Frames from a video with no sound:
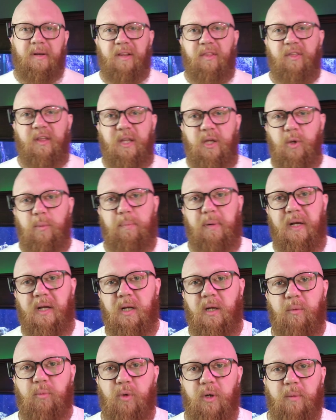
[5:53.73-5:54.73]
But I think you're
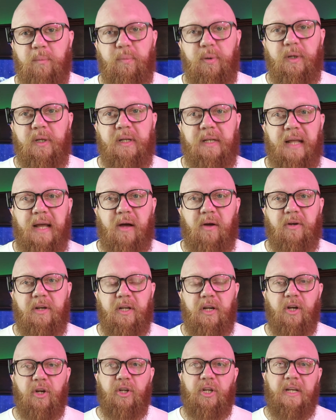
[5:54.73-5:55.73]
picking up what I'm putting down
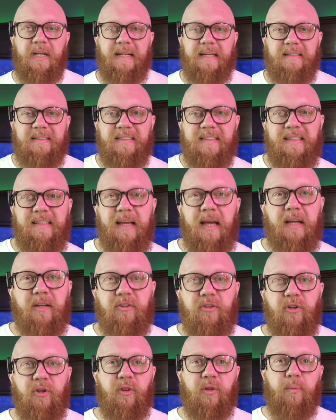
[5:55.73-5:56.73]
here. You need to
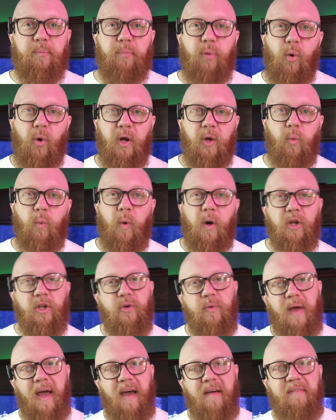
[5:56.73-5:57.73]
get to the point where
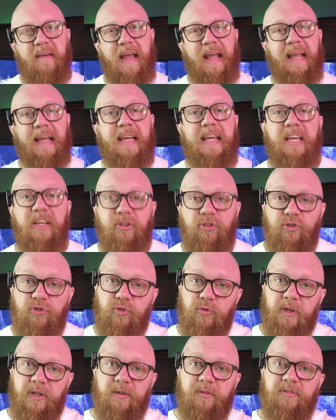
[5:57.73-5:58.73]
you have a
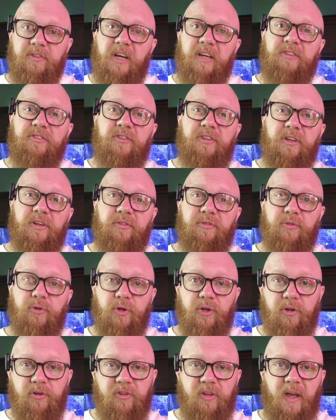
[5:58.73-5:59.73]
history of testing for your